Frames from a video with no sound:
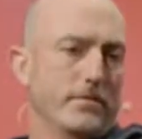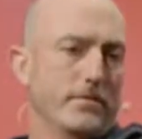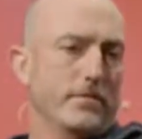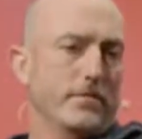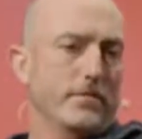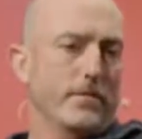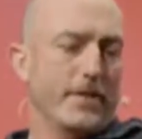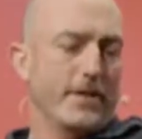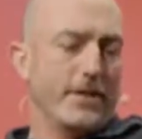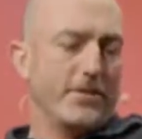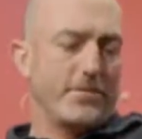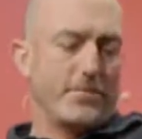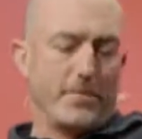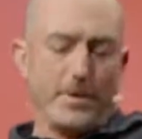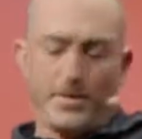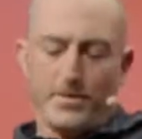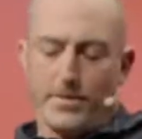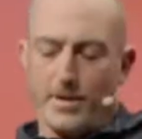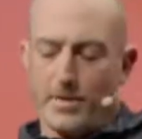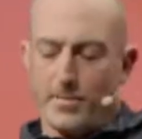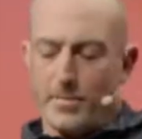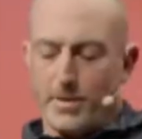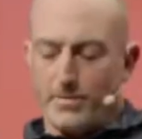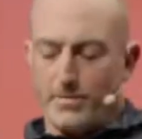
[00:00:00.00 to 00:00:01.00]
leads me to
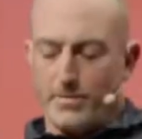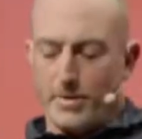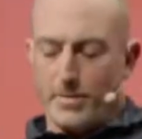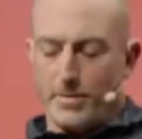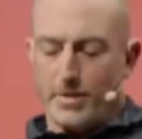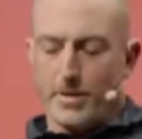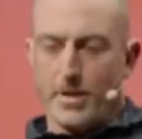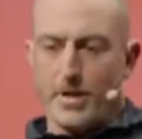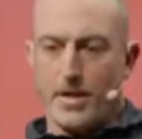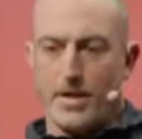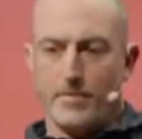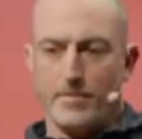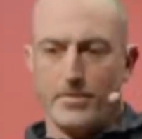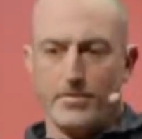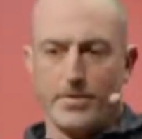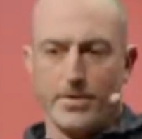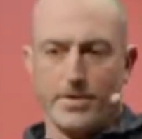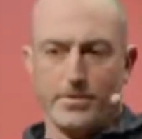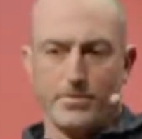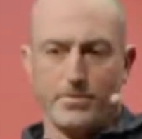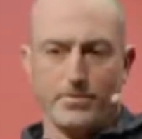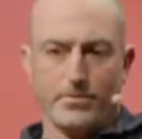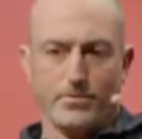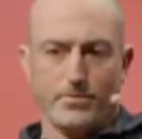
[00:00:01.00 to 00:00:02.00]
think about some of the
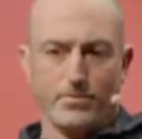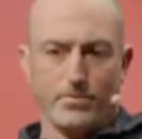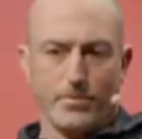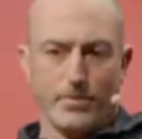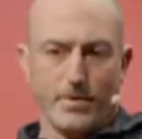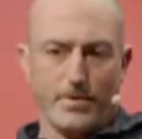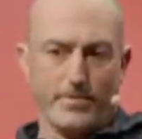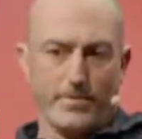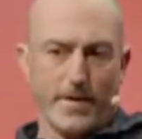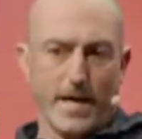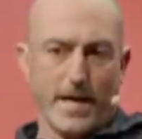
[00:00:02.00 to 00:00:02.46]
conversations we've